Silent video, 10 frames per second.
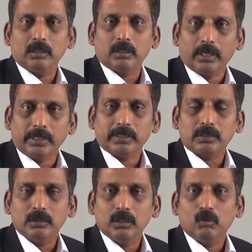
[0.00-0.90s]

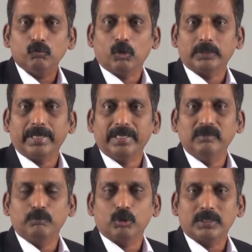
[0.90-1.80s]
credit for the
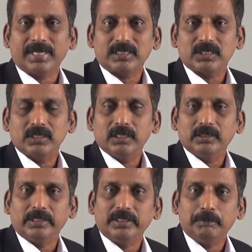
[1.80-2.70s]
input tax
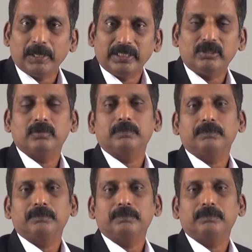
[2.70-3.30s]
that he paid.